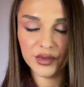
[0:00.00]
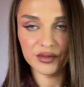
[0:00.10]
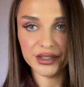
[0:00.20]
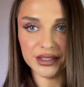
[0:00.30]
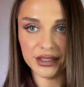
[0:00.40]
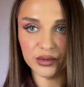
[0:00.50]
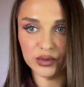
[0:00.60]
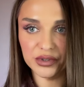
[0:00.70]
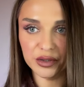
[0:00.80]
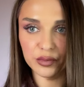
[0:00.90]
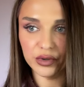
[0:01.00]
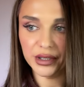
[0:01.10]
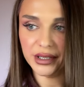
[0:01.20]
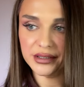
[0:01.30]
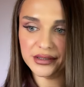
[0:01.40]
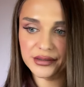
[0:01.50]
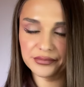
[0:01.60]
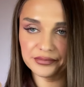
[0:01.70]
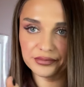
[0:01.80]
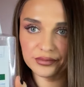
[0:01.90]
this is a good shampoo, I guess,
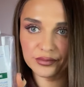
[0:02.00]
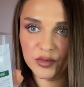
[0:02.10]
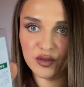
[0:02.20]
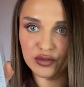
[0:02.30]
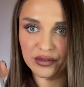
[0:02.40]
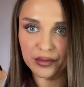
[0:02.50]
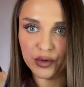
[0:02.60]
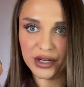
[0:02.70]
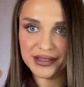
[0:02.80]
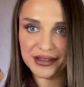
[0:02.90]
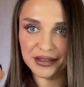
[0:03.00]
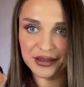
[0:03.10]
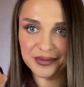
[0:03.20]
for your price tag.